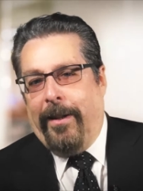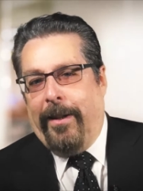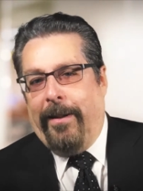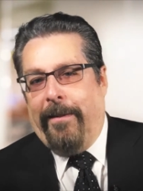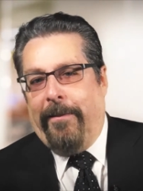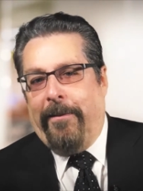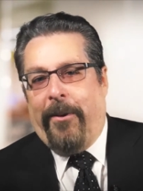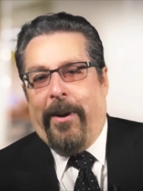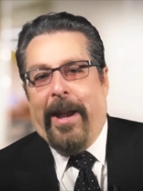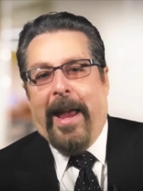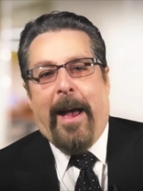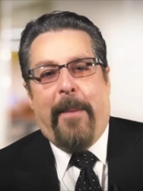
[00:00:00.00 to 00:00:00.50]
Uh,
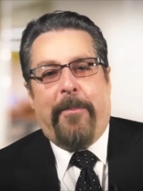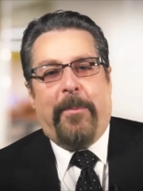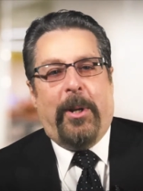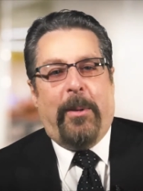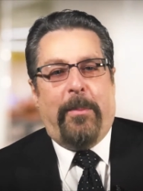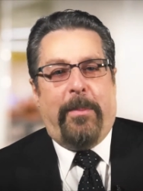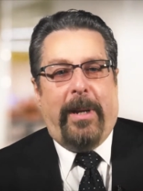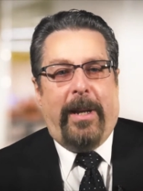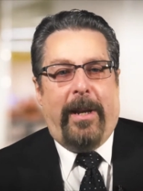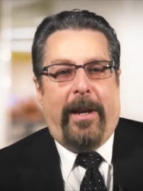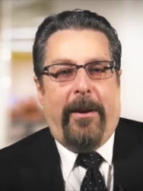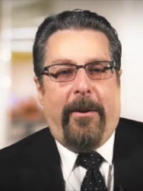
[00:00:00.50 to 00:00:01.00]
very happy to
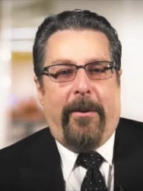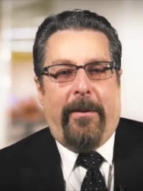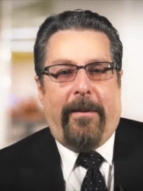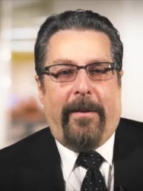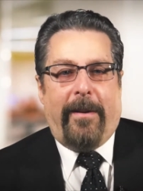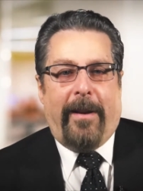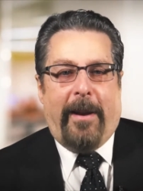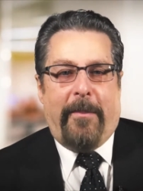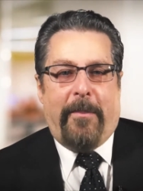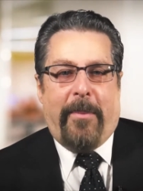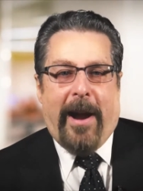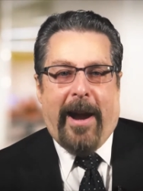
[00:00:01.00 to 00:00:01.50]
be here.
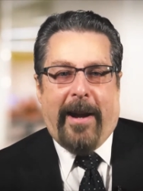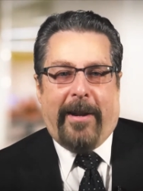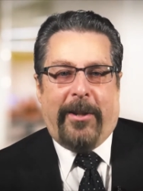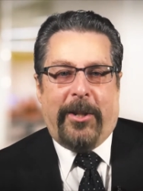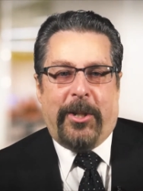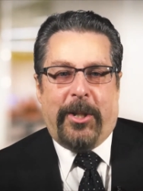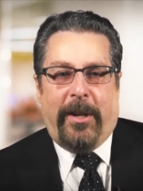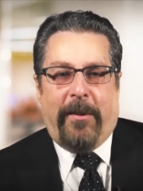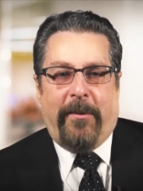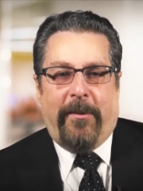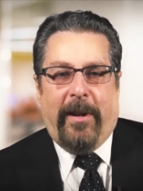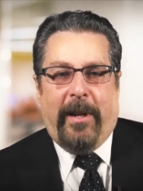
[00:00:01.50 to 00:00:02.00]
I
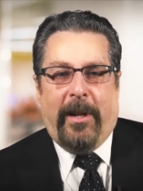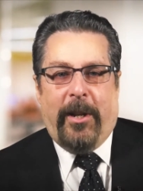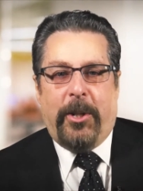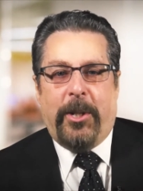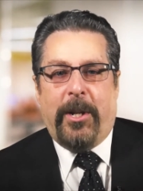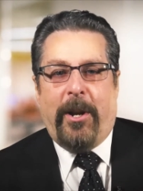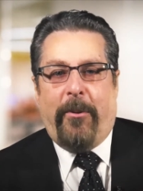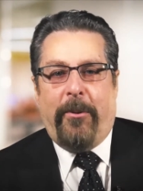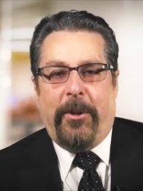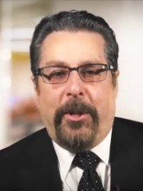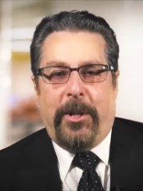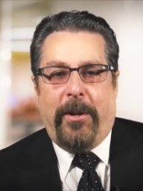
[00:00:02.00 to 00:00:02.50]
practice in
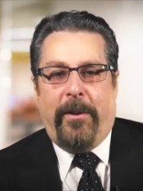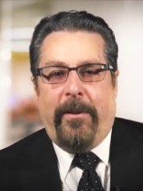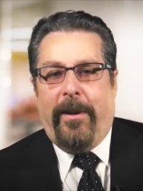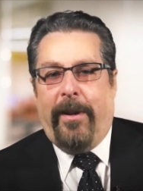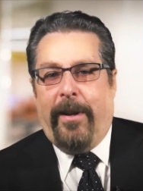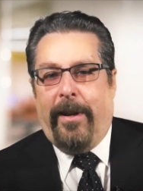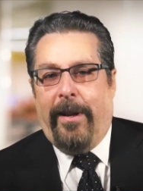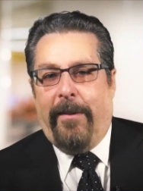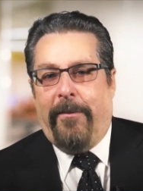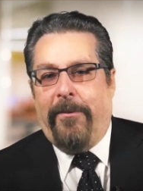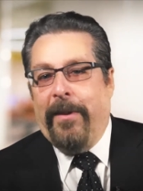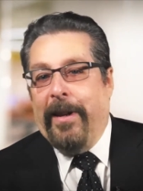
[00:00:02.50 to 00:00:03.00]
Phoenix,
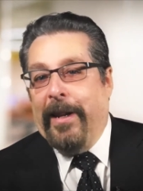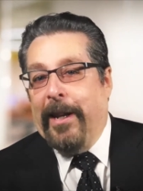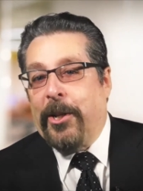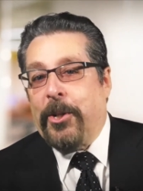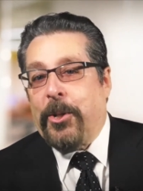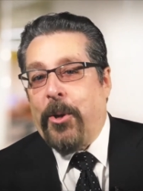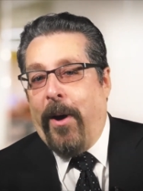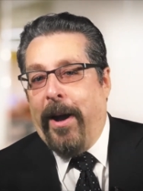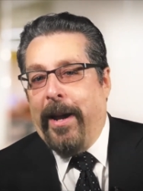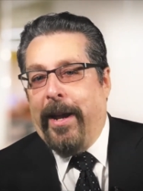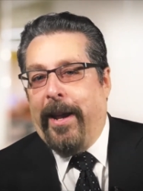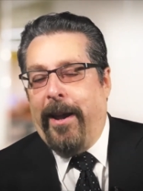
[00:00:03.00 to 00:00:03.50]
Arizona at
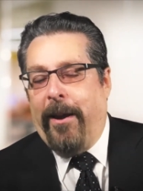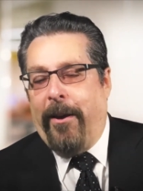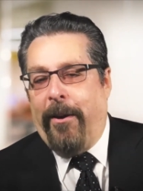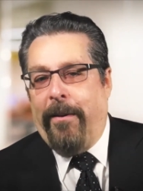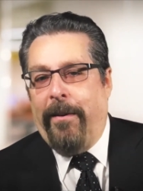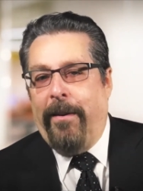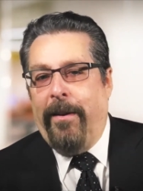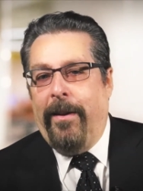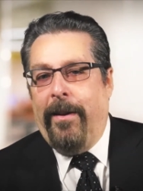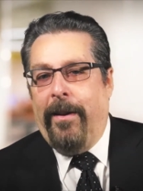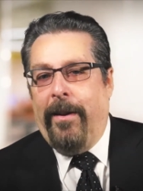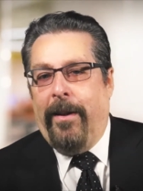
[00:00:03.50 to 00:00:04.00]
Phoenix Eye
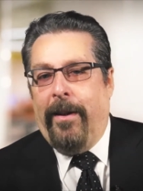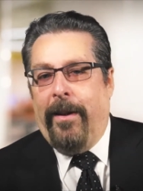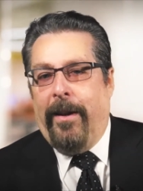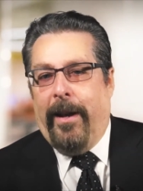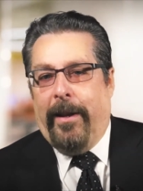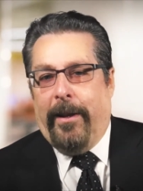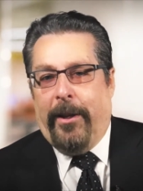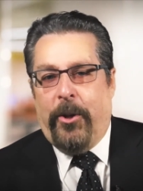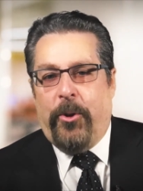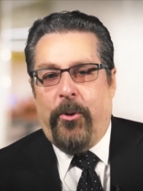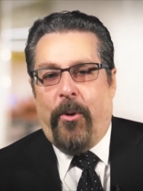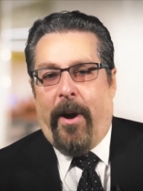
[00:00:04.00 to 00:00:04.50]
Care
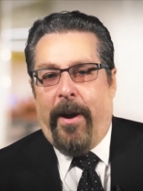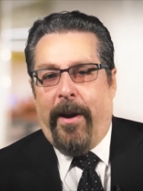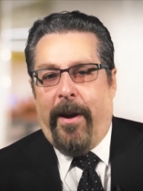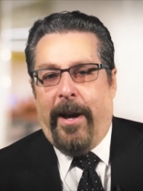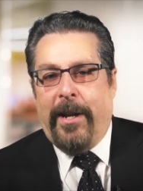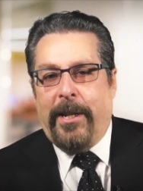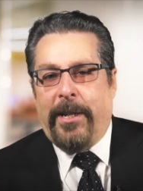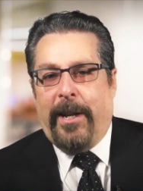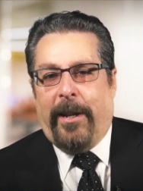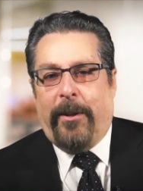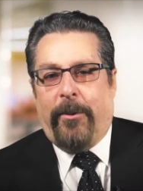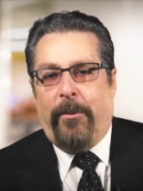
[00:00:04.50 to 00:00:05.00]
and the Dry Eye
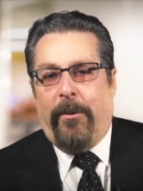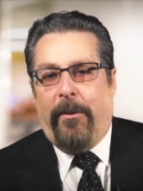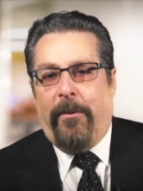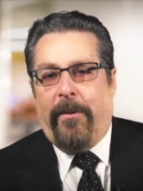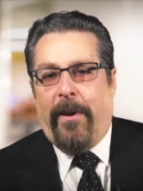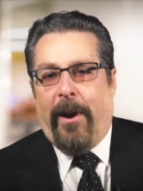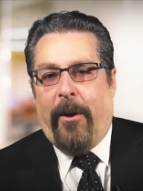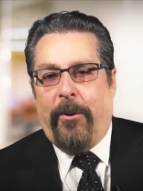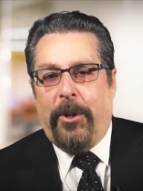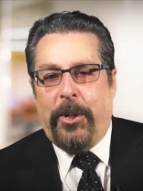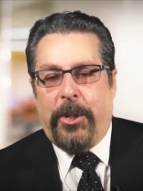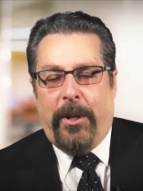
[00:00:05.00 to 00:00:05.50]
Center of
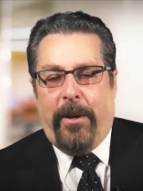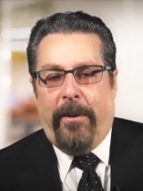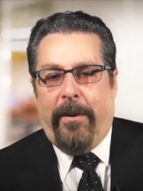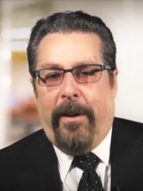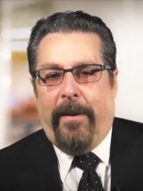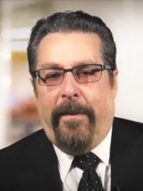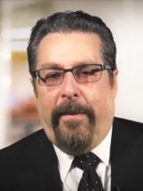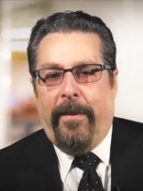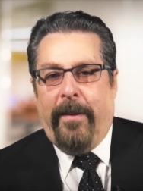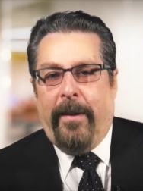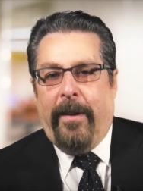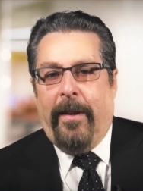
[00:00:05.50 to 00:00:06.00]

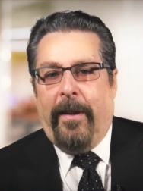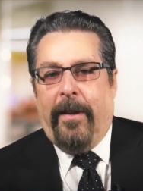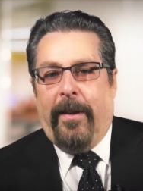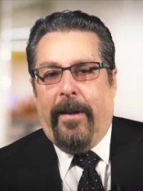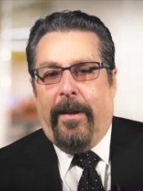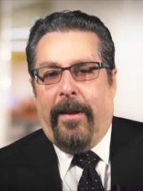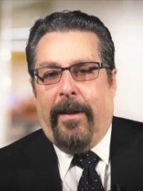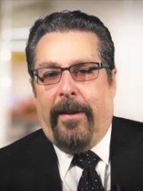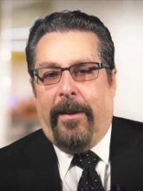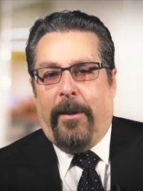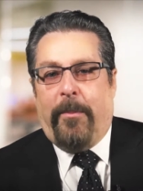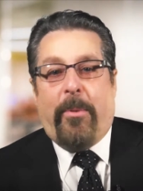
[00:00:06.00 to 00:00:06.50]
Arizona.
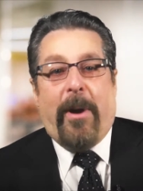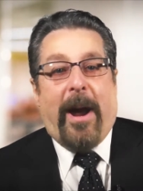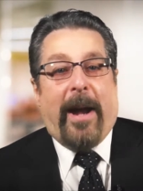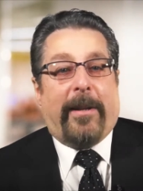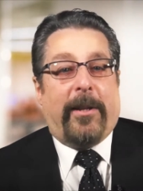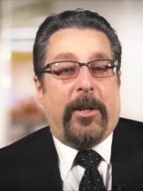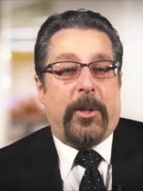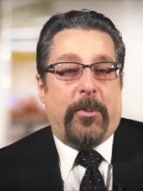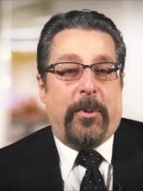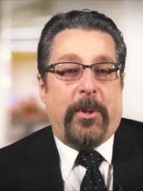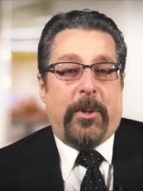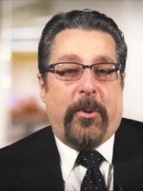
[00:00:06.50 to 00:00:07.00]
Uh, the
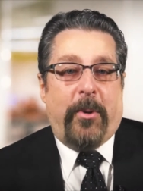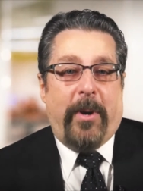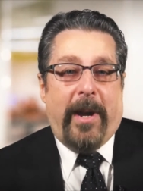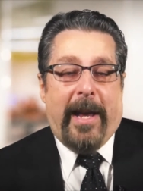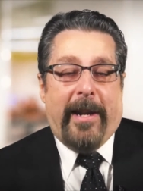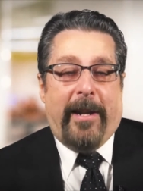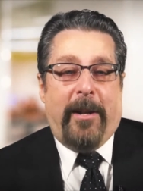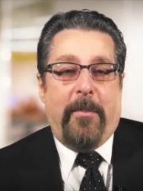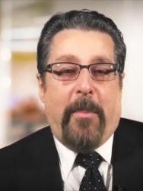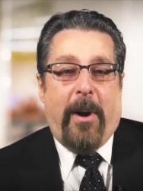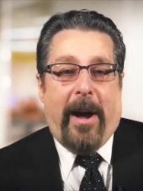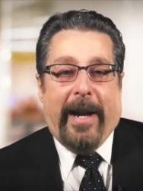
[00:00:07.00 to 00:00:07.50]
practice was
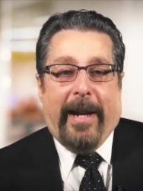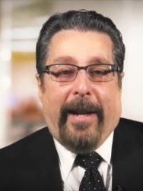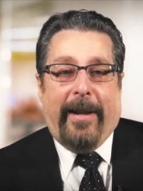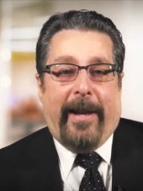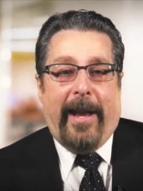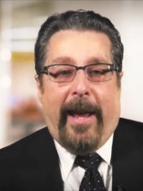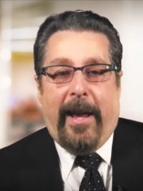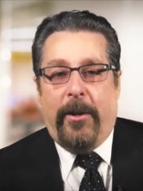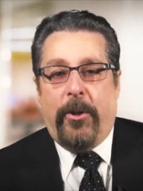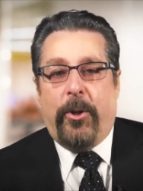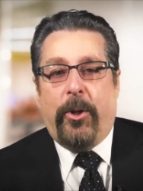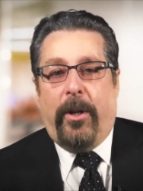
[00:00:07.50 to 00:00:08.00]
created by
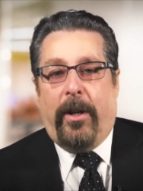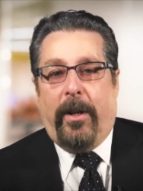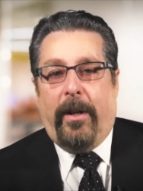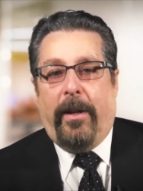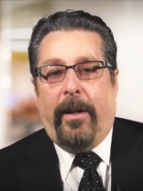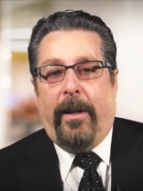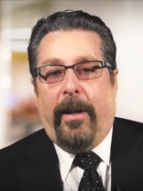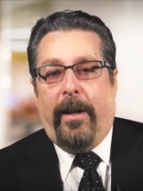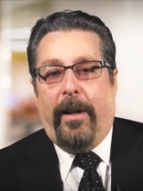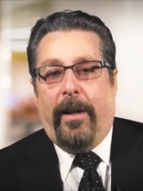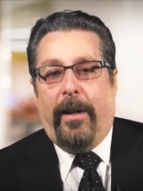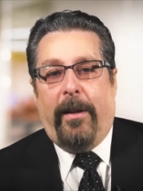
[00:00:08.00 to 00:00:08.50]
intention,
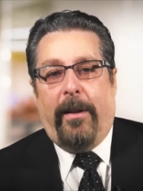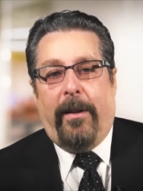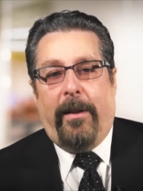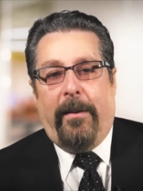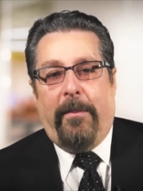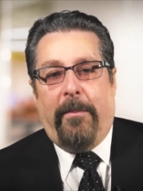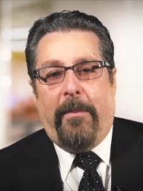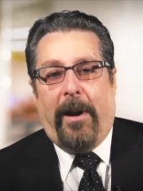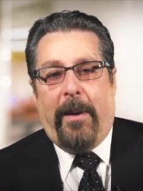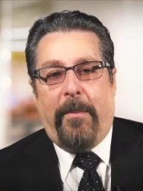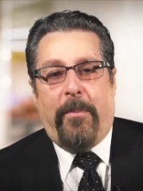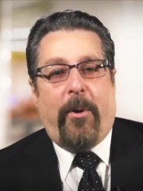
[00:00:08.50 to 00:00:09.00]
and
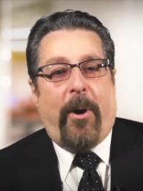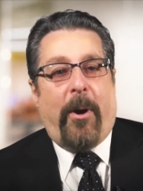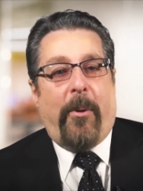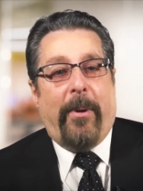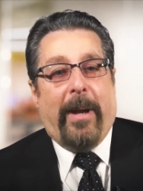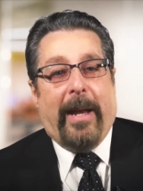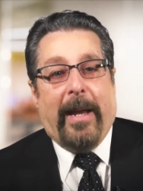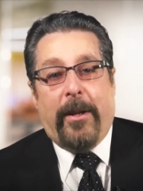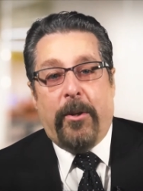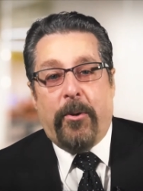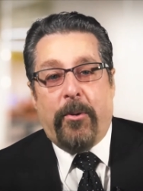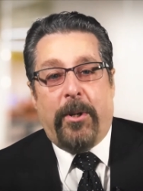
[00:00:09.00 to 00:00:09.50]
uh, my
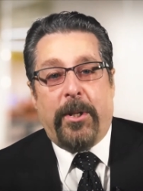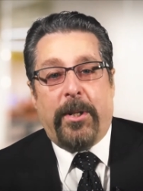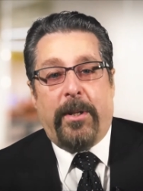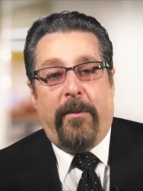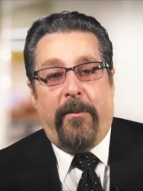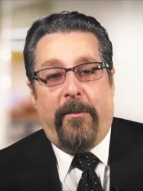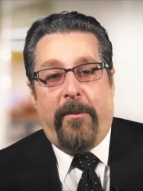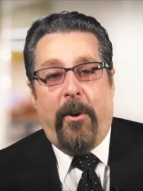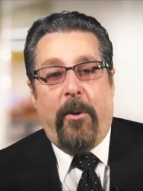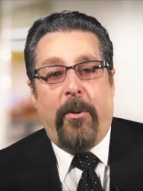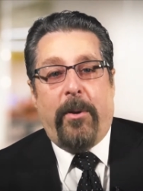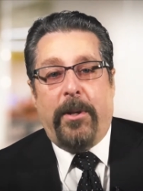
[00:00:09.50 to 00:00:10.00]
primary interest
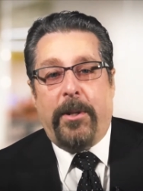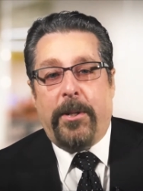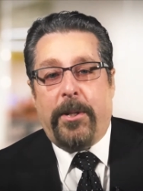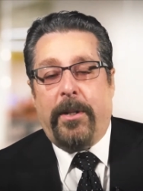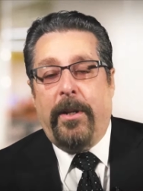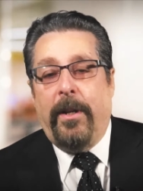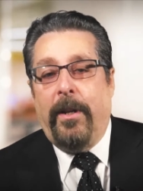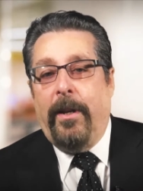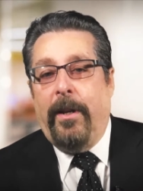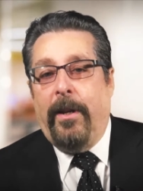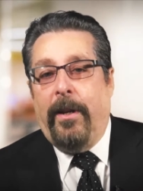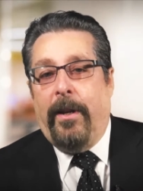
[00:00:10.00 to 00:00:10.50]
and focus
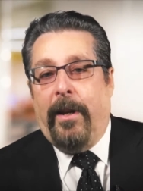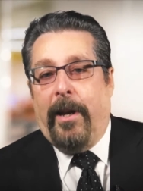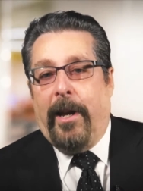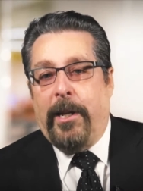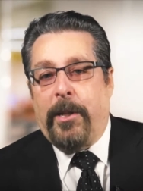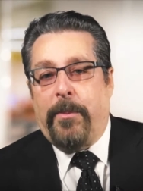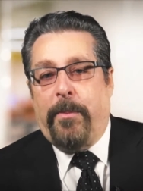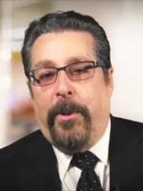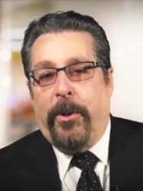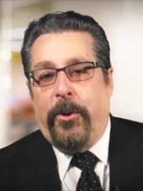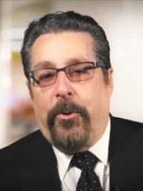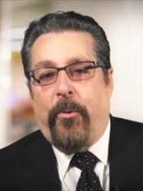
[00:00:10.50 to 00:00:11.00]

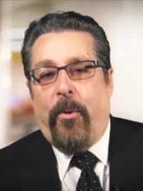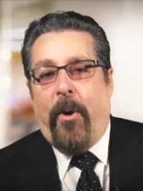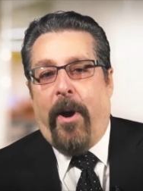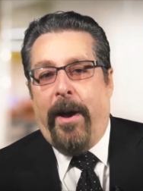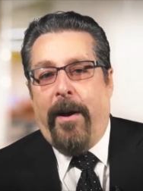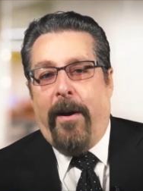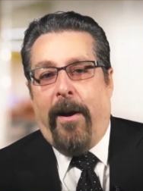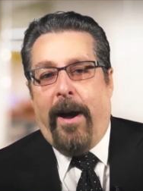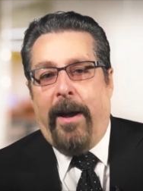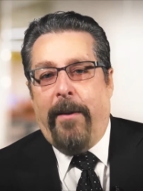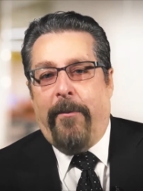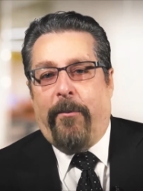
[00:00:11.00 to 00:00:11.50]
has been
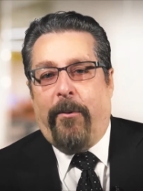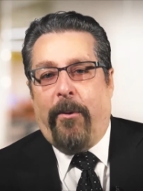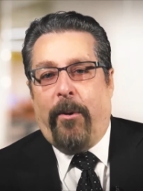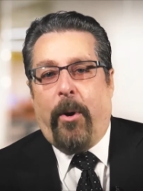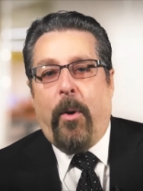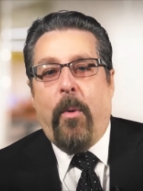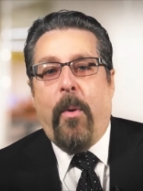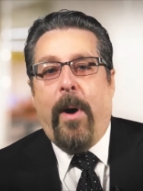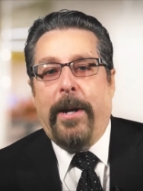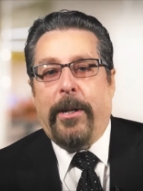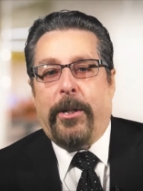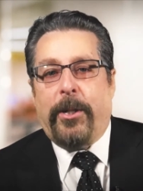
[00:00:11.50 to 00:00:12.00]
dry eye for
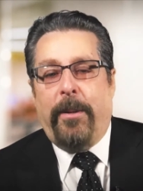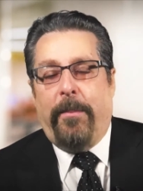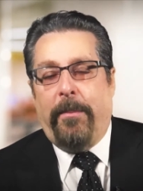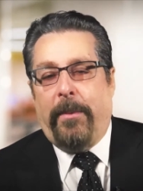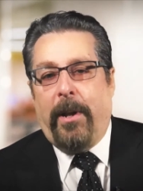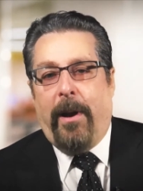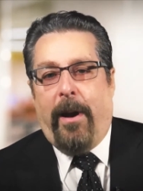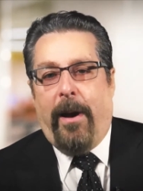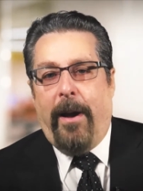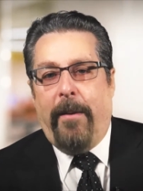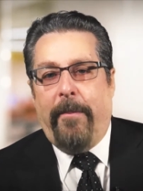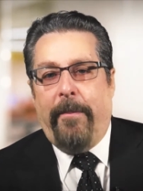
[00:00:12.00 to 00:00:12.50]
quite some
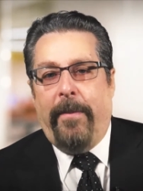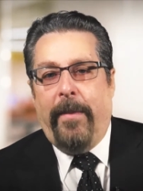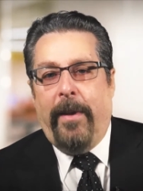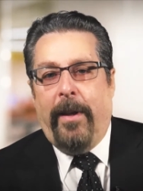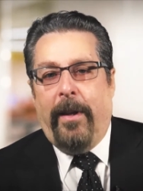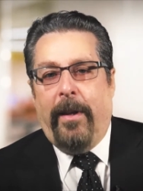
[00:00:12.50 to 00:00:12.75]
time.